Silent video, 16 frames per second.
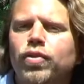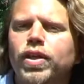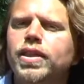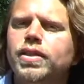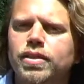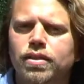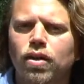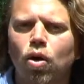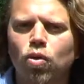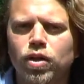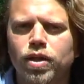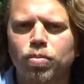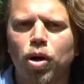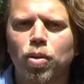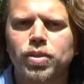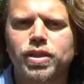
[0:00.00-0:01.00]
this is the
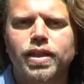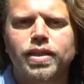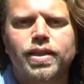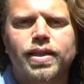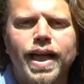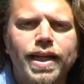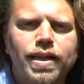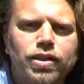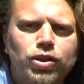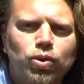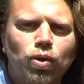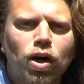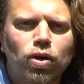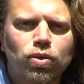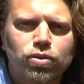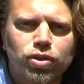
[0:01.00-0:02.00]
only moment in the day that you
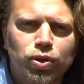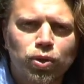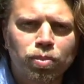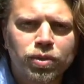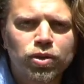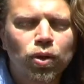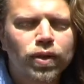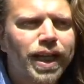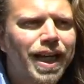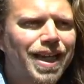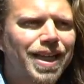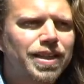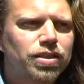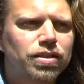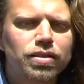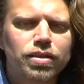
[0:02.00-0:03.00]
are consuming salt, it
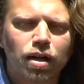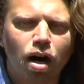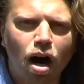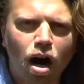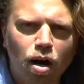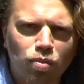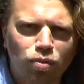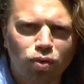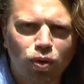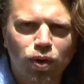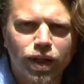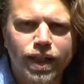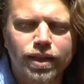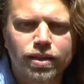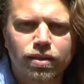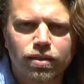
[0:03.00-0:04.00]
isn't harmful.
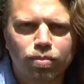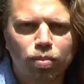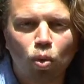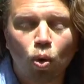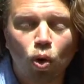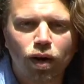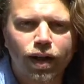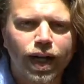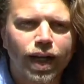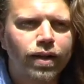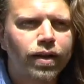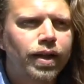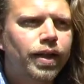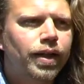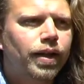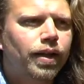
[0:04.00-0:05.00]
It isn't more than
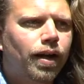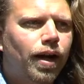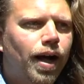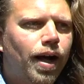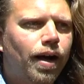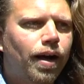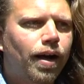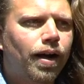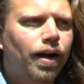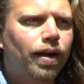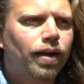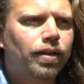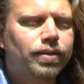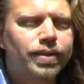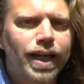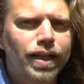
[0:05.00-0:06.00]

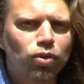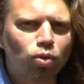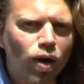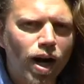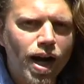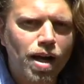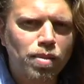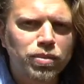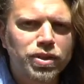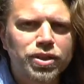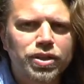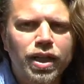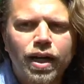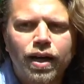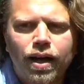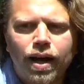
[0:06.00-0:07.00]
uh, 10 grams.